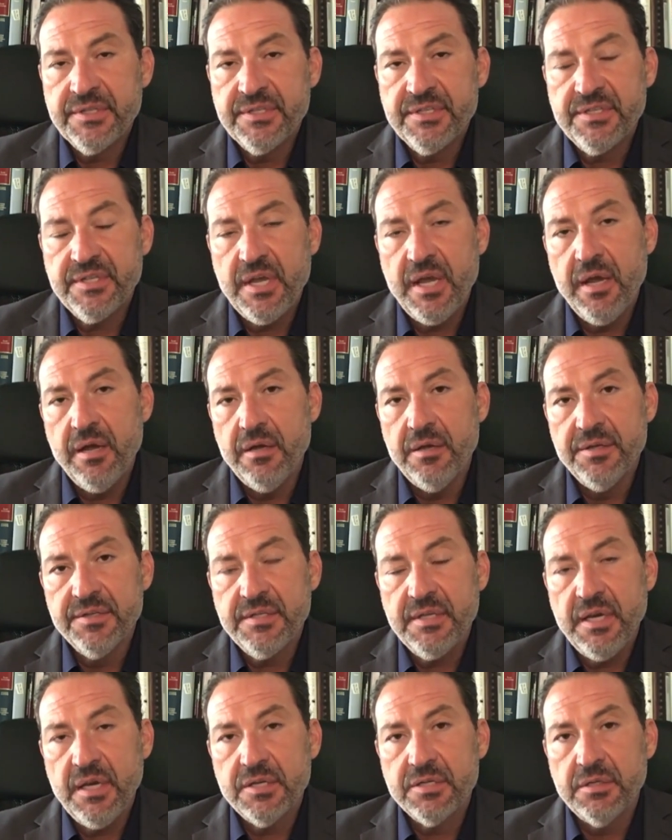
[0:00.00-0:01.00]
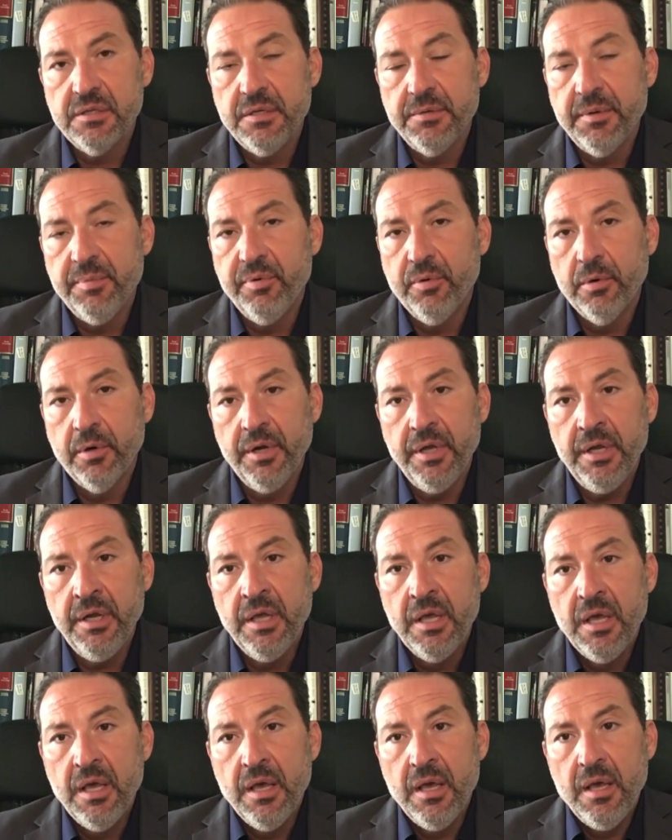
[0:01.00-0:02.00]
and sales. They actually reported
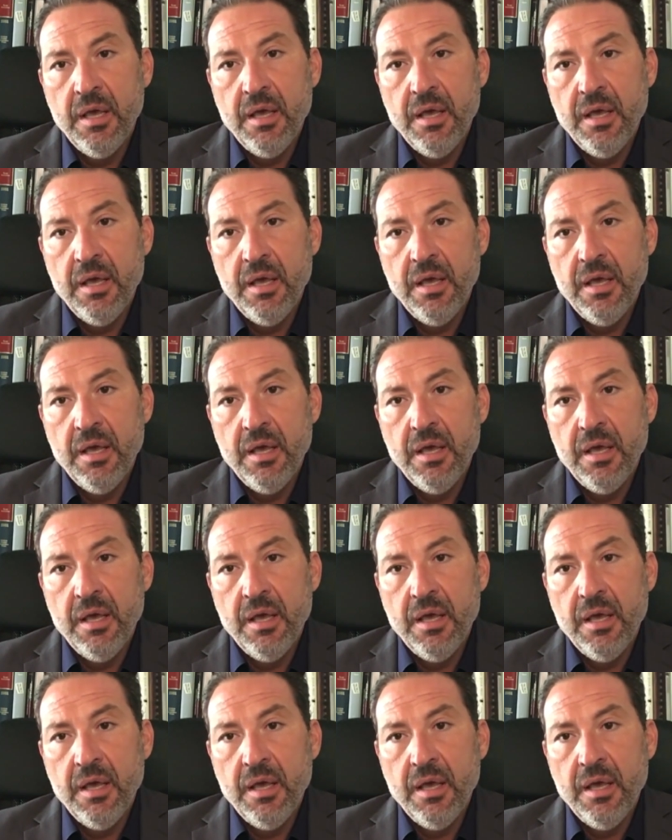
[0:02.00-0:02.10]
